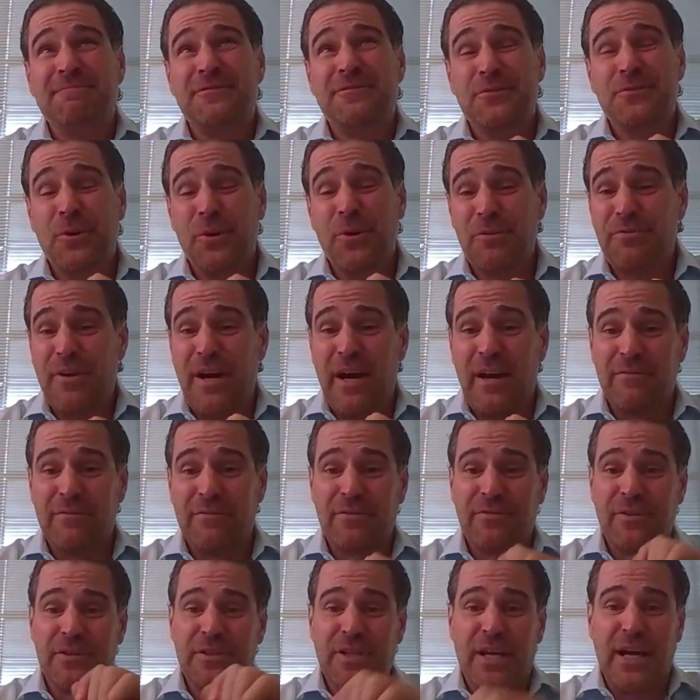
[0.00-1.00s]
four or five
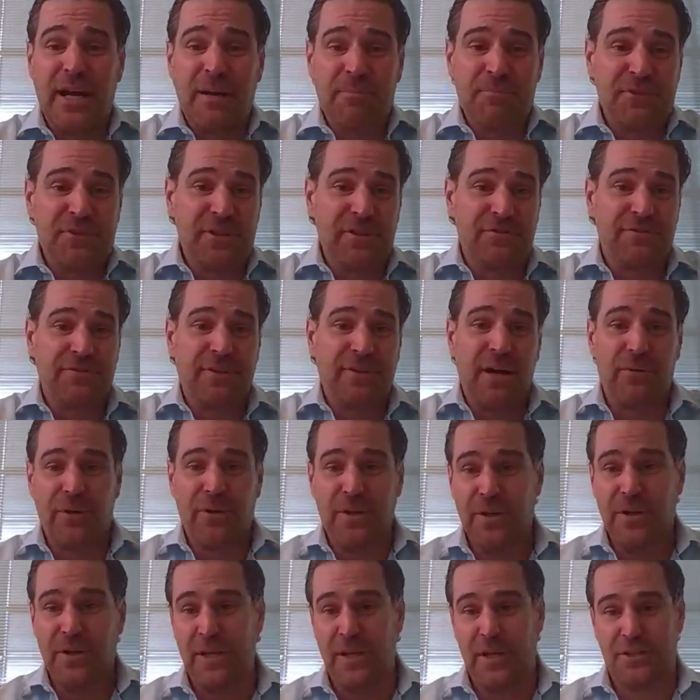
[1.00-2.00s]
different times that i've found
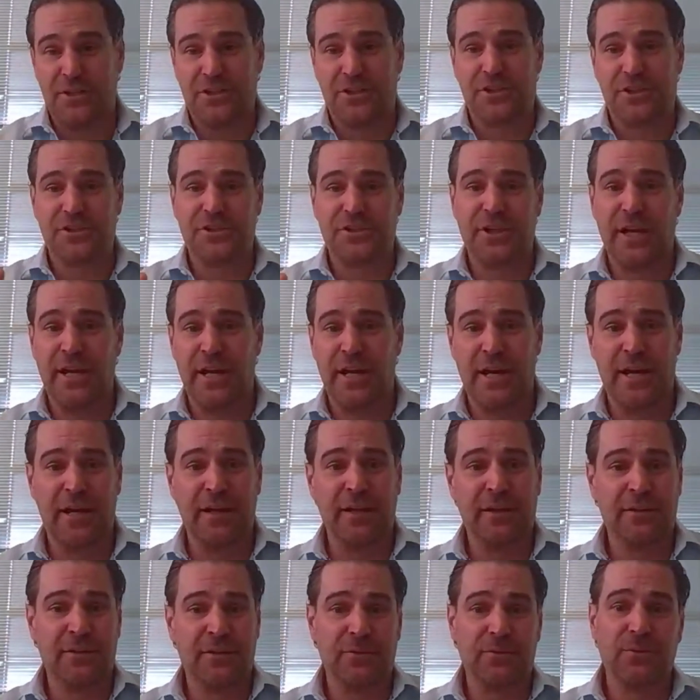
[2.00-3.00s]
a niche
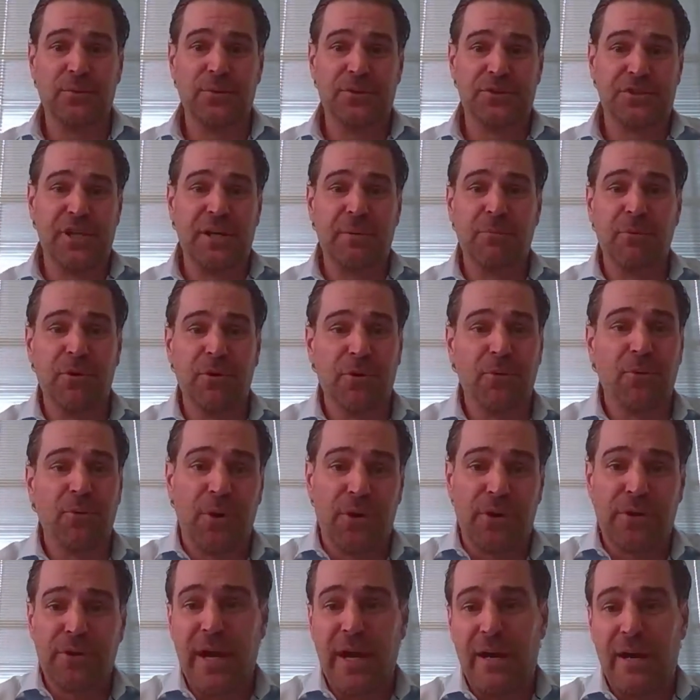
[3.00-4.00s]
and was able to
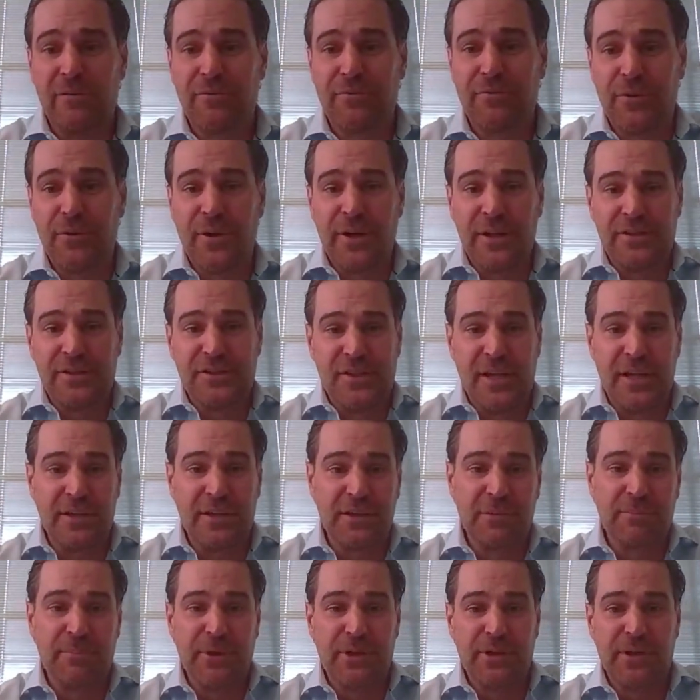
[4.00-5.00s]
work that for an
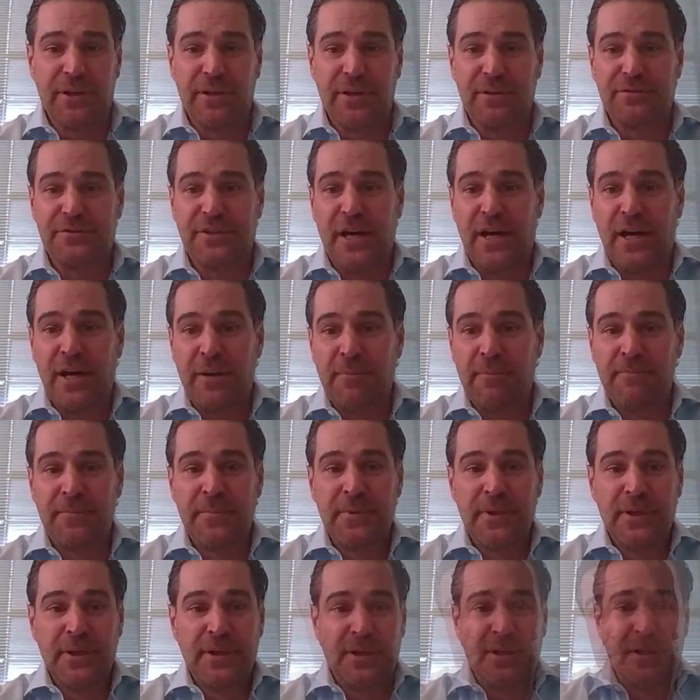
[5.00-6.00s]
extended period of time
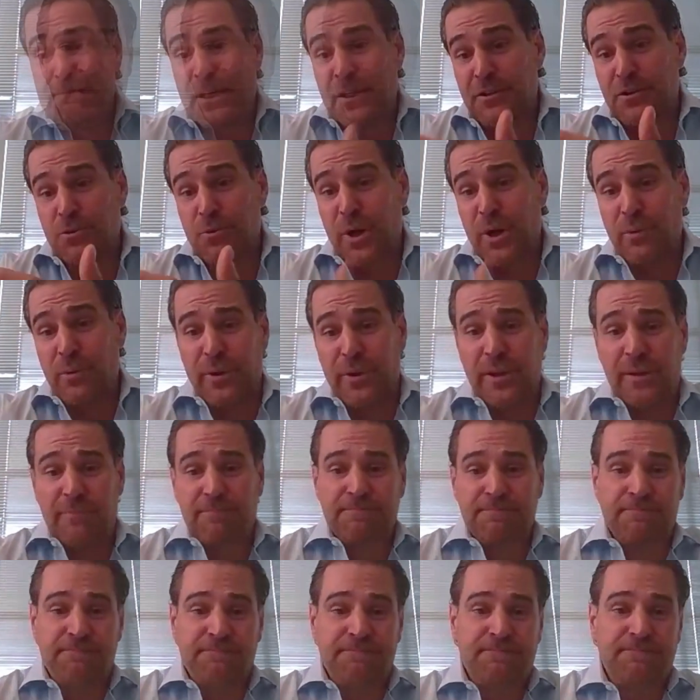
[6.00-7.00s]
and do well with it
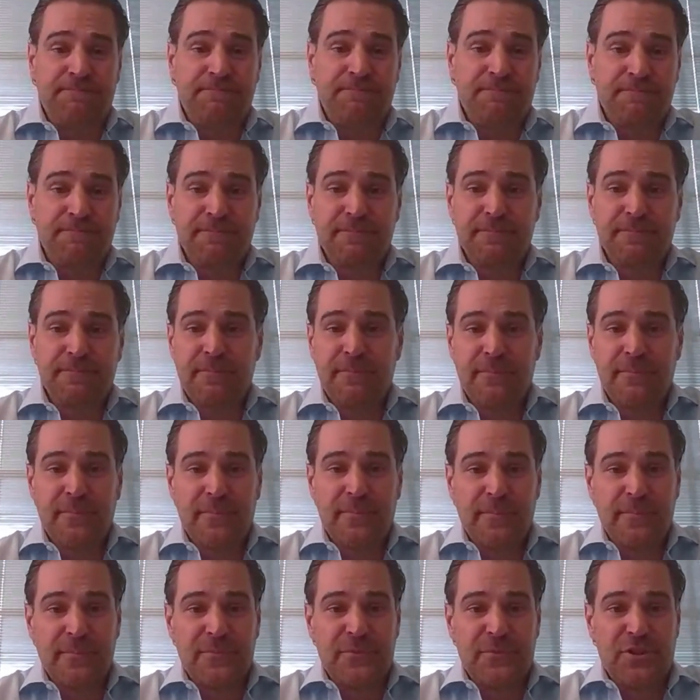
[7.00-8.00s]

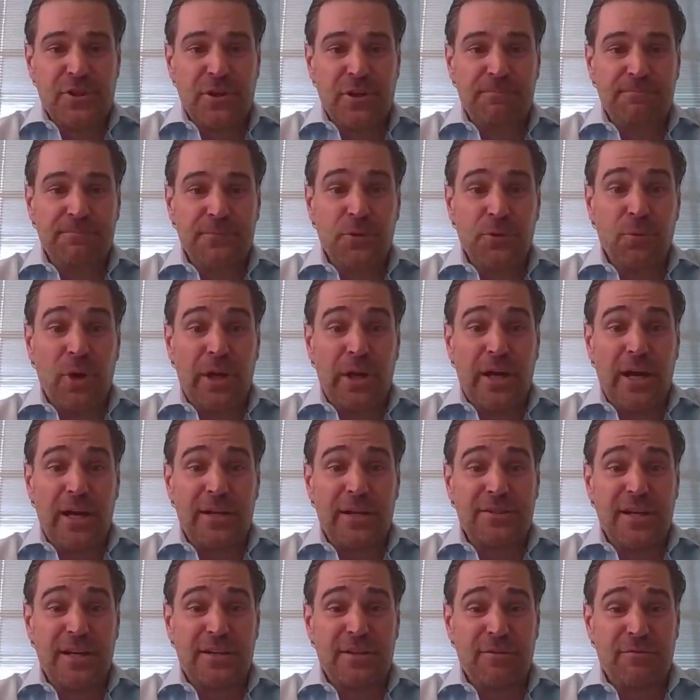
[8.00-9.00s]
so you want
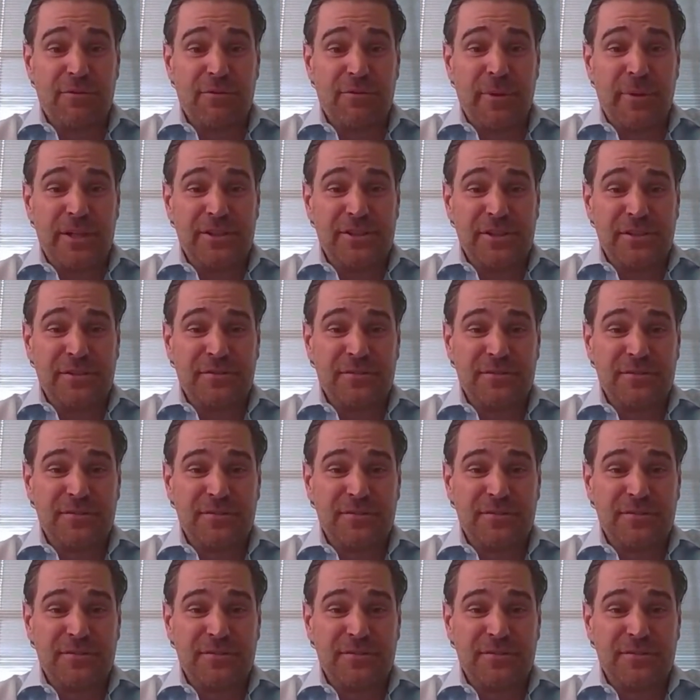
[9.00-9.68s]
contact information